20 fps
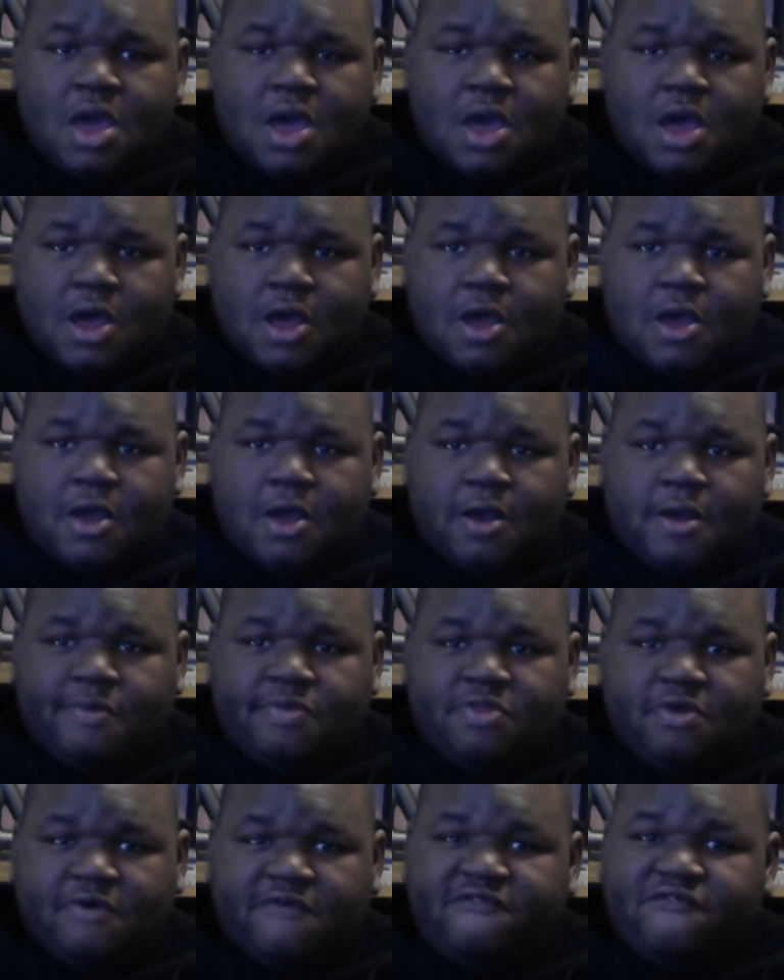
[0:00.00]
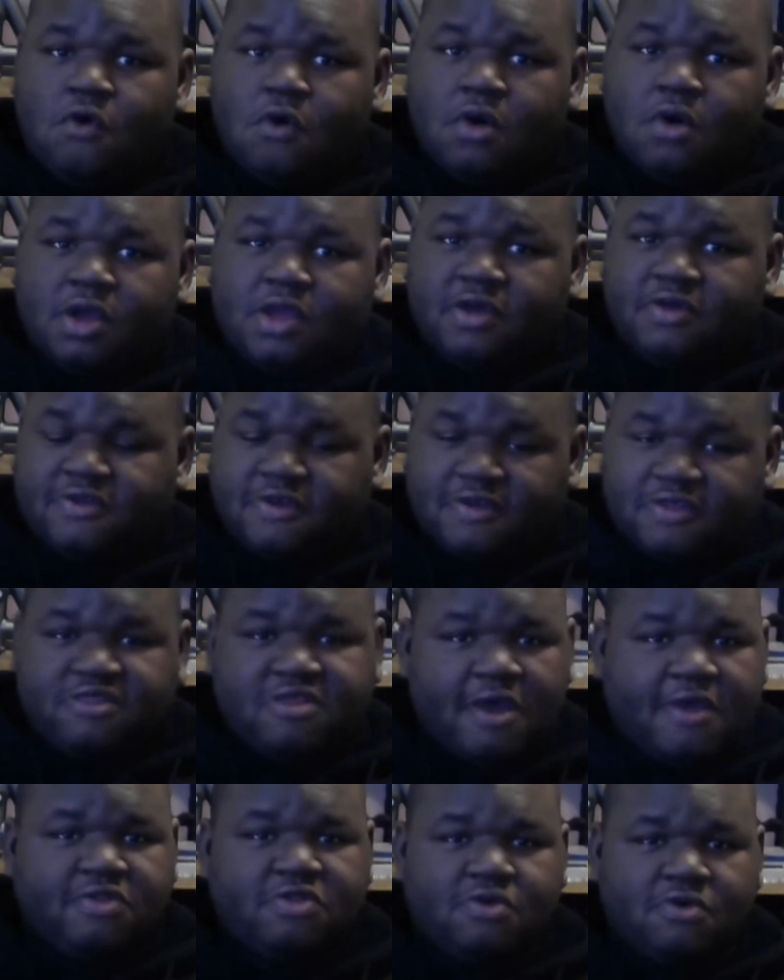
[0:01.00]
The fork is a
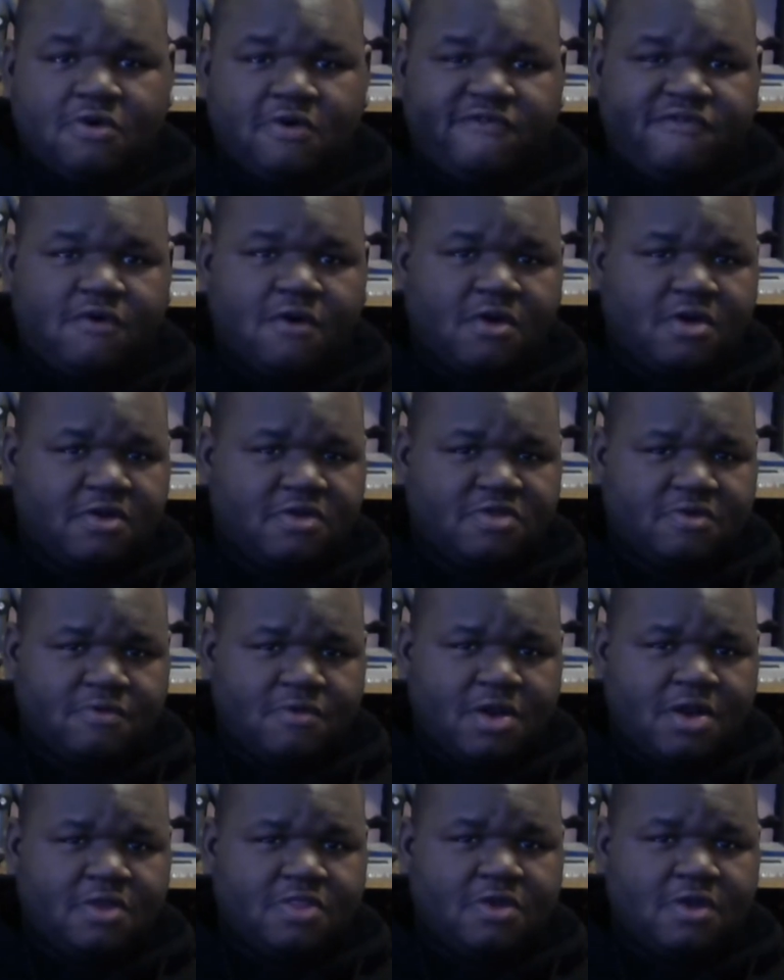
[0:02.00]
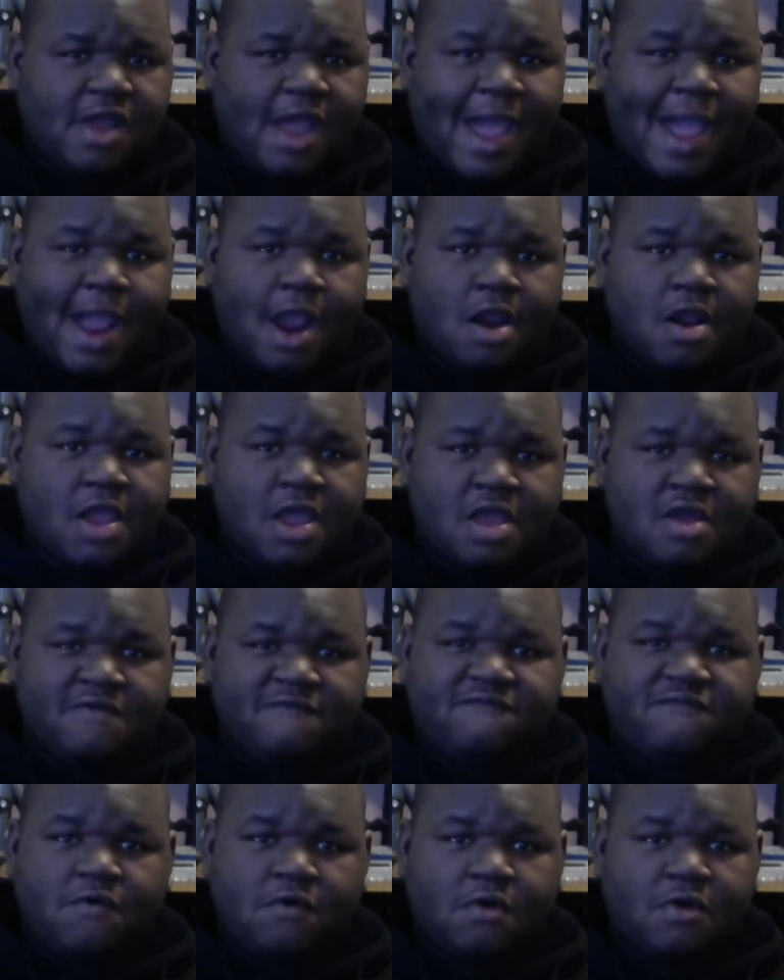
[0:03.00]
Suntour fork, is one of their higher
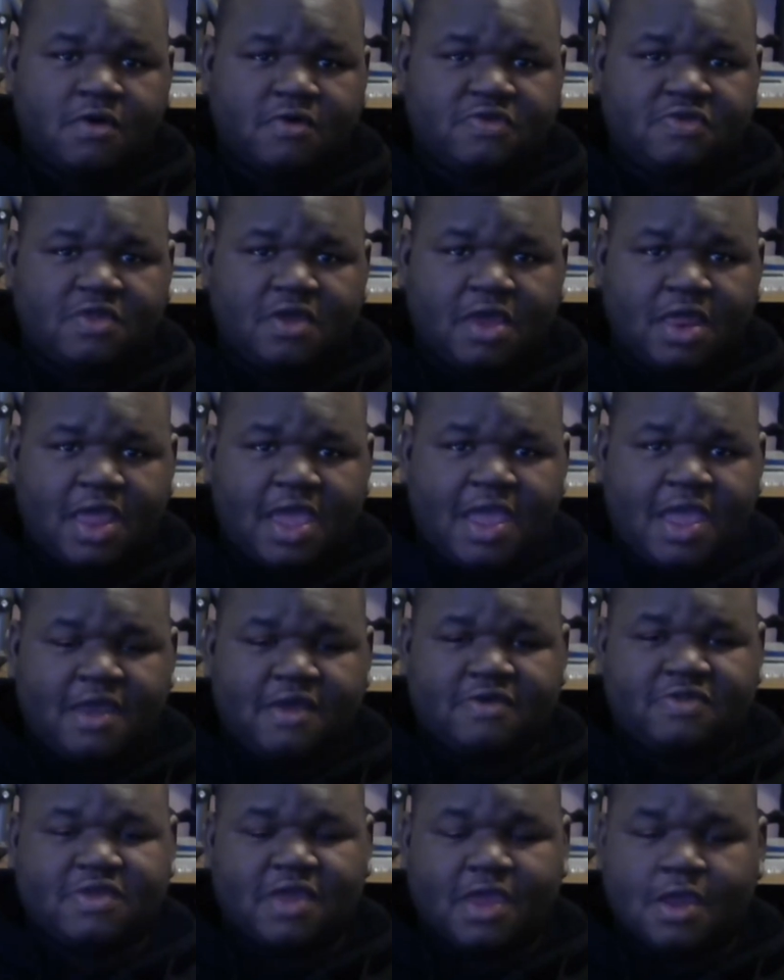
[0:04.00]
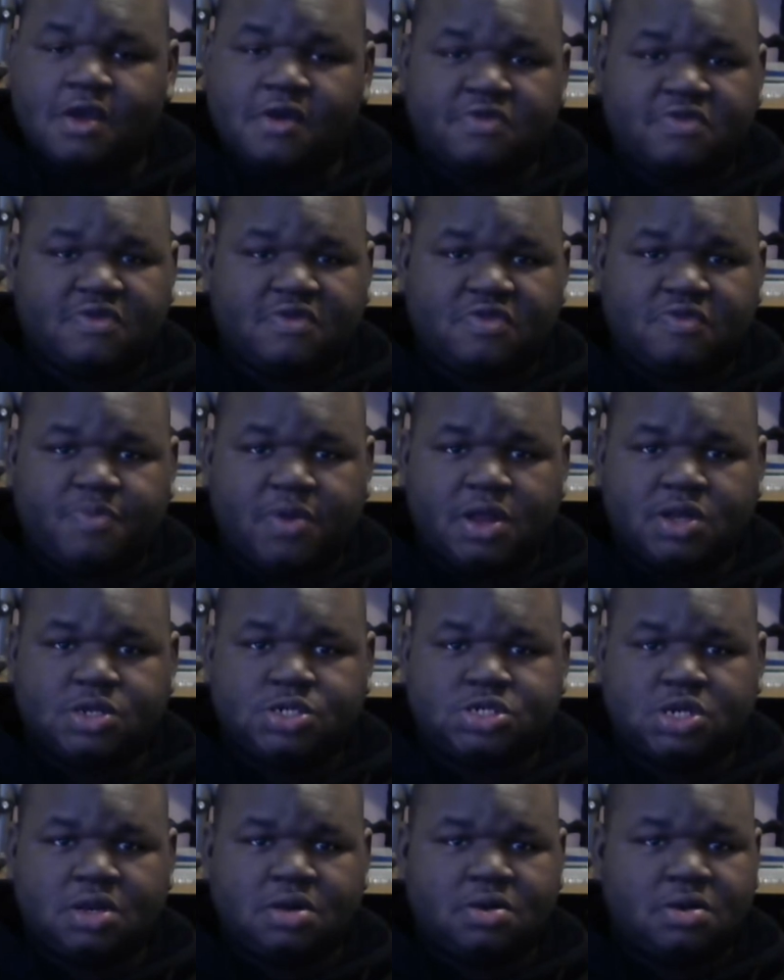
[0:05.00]
end forks that has air
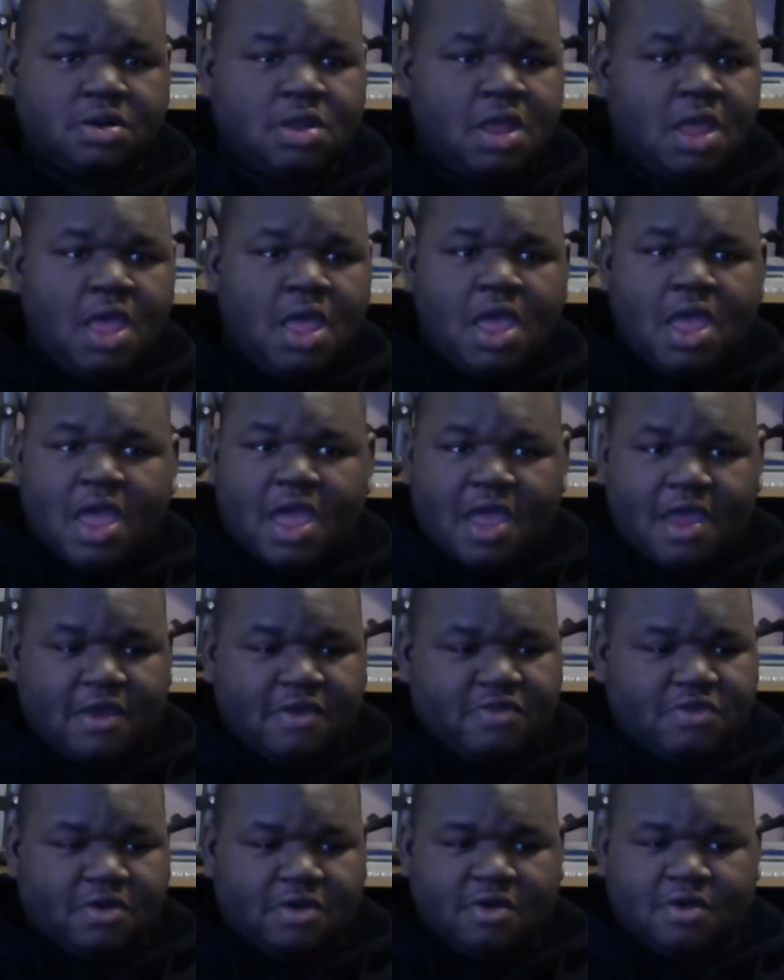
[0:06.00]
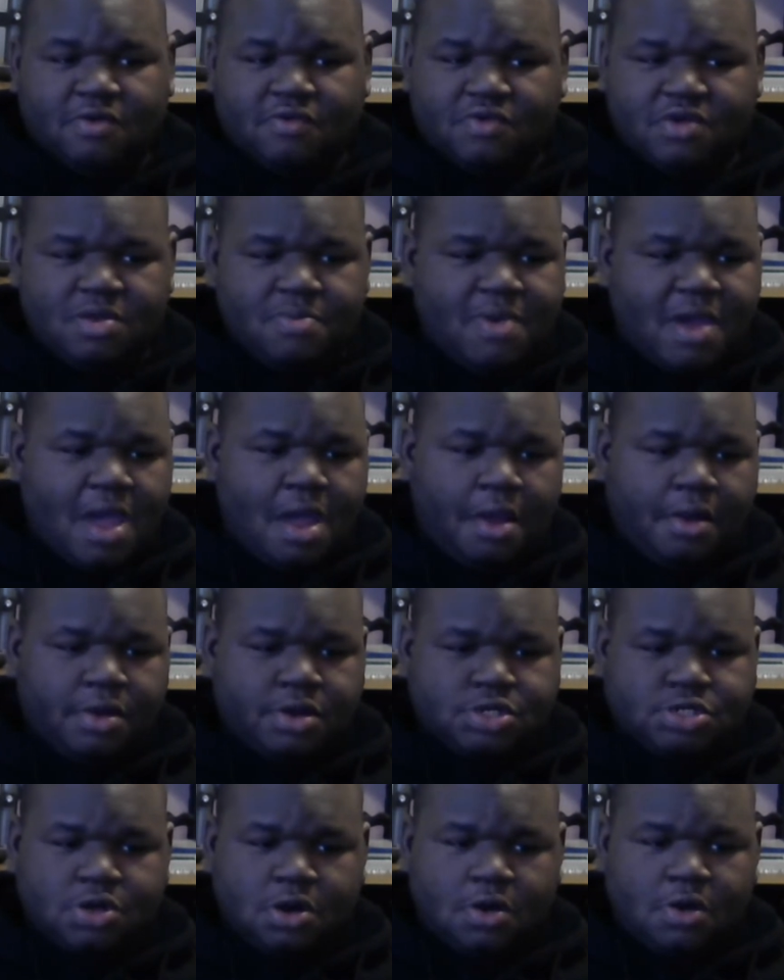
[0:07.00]
suspension, has rebound
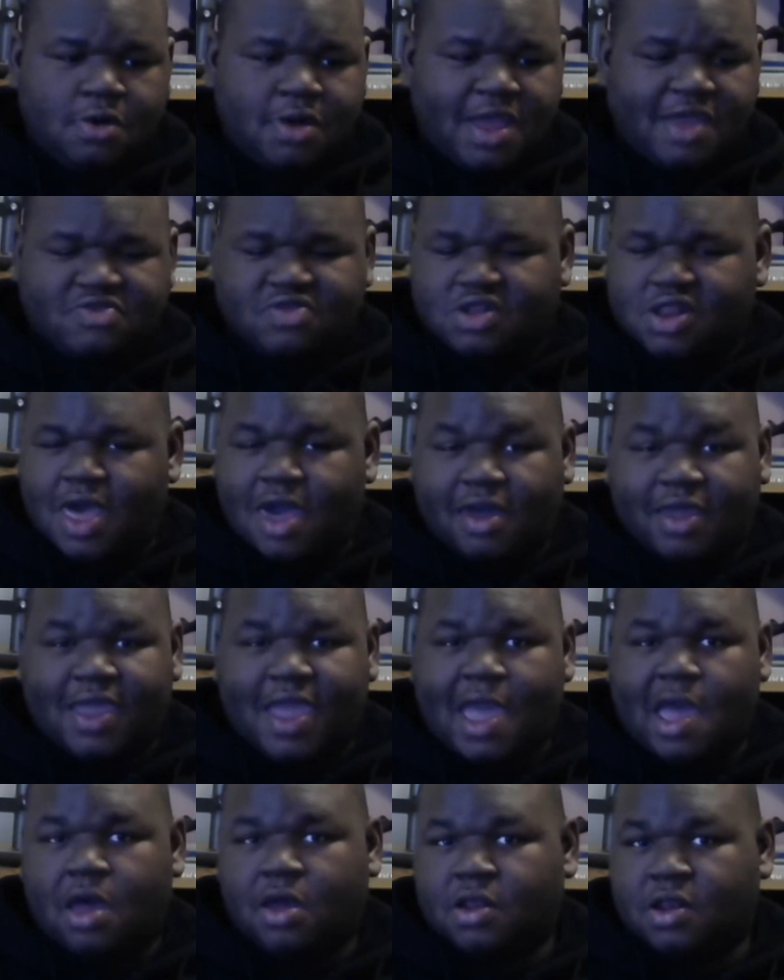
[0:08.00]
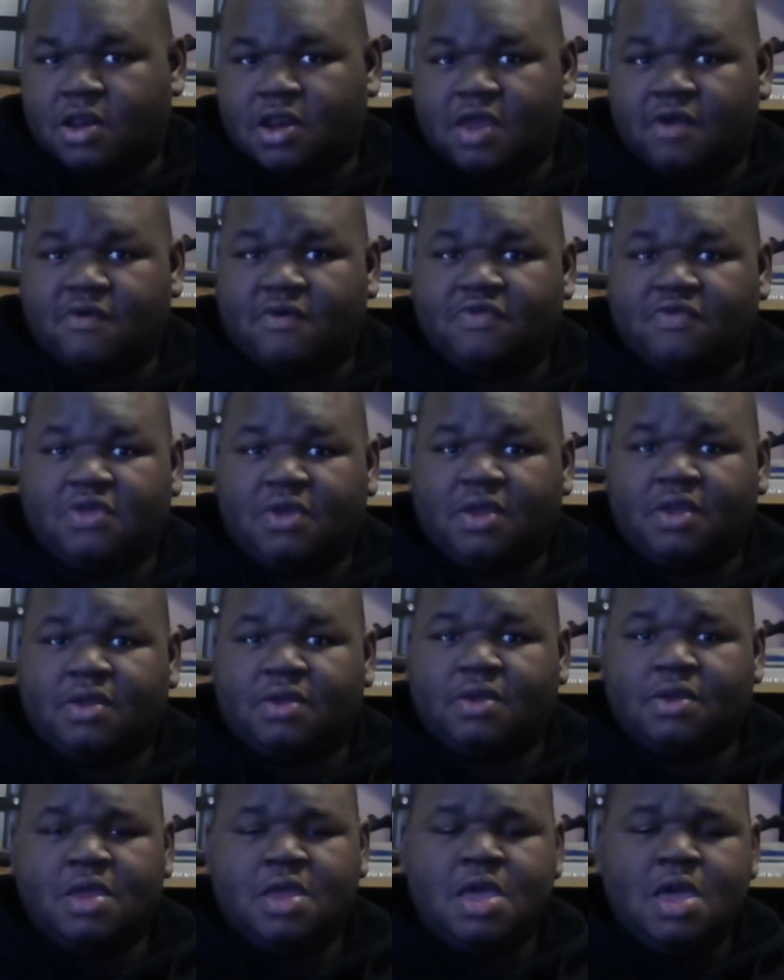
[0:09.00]
control, has lockout and everything.